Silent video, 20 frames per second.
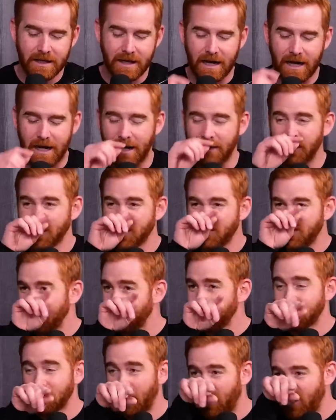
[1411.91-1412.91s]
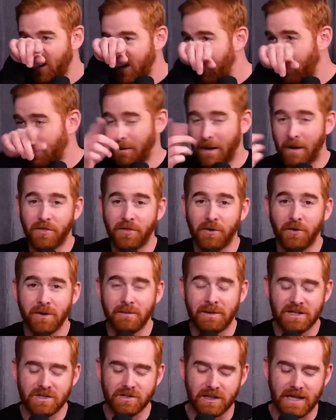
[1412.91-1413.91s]
Uh, those meals are, are about
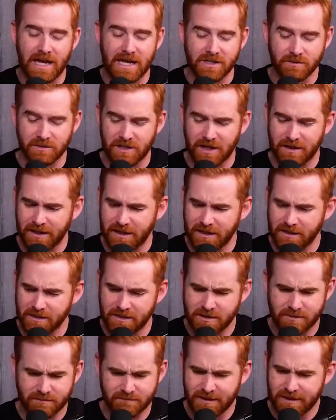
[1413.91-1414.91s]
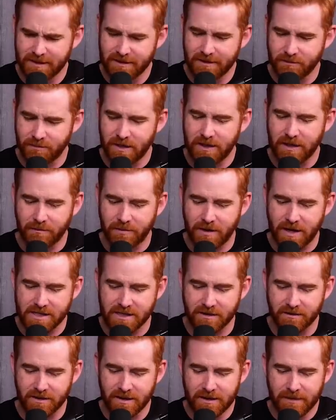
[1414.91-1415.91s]
30 minutes or less, which I think is pretty
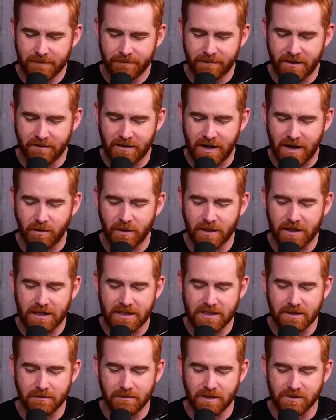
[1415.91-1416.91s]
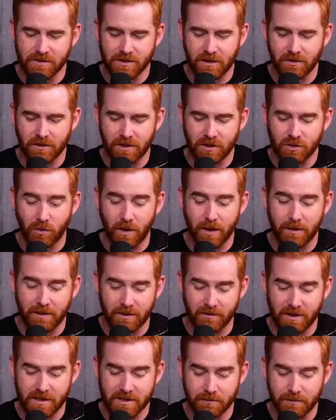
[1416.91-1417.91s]
impressive. They've got quick and easy meals, including 20
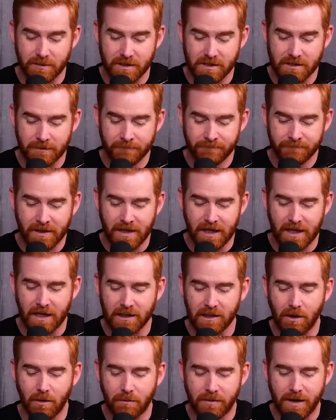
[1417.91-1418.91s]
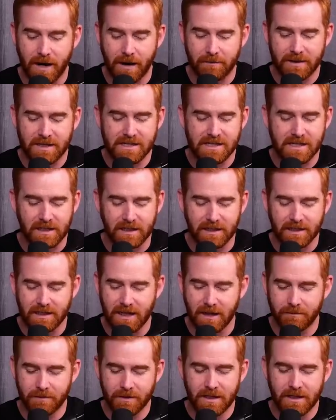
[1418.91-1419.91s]
minute recipes, uh, low prep, easy
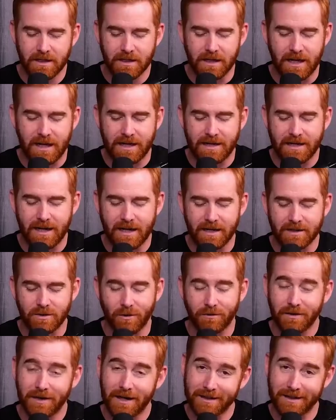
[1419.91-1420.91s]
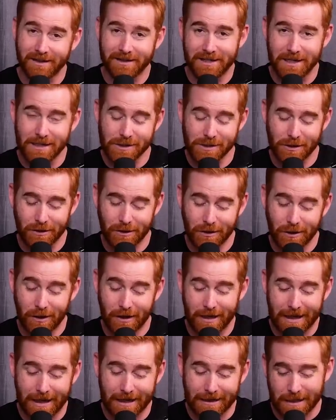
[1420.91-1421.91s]
cleanup. And uh, don't forget the dessert. You
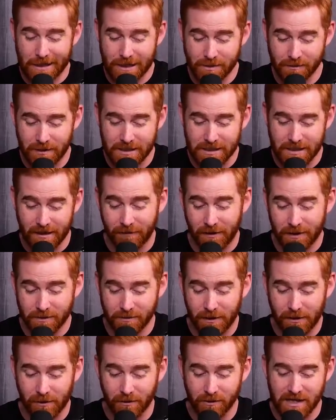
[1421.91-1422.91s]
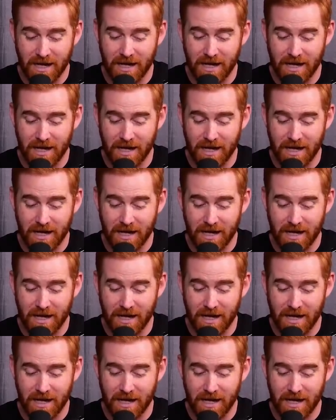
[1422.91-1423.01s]
know, they got that sweet stuff for the sweet tooth.